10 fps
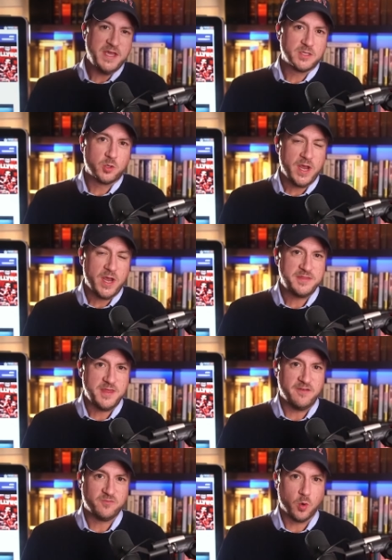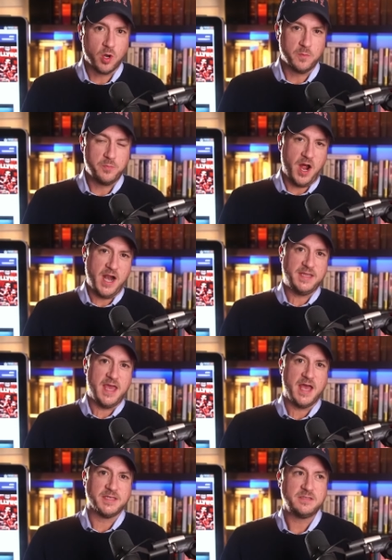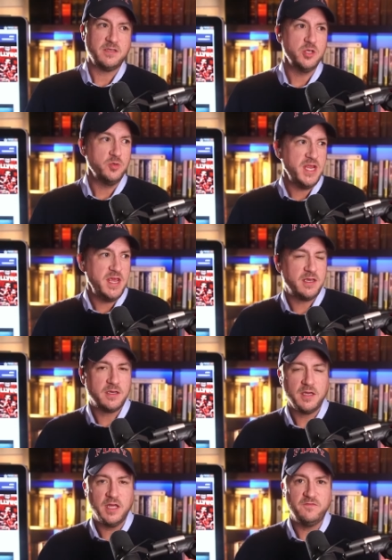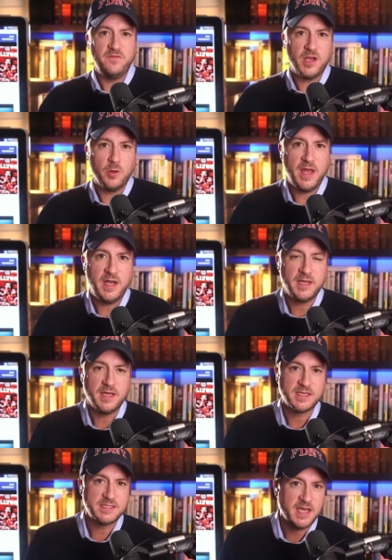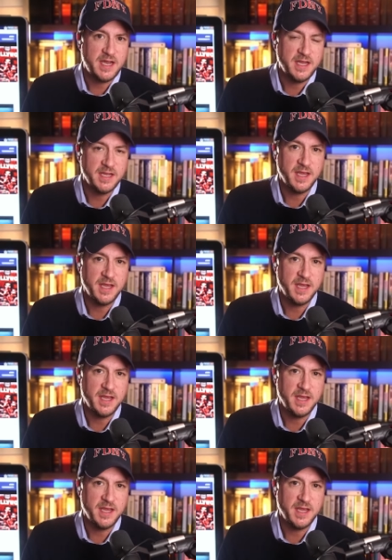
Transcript: Grand Theft World podcast unique, invigorating, exciting, and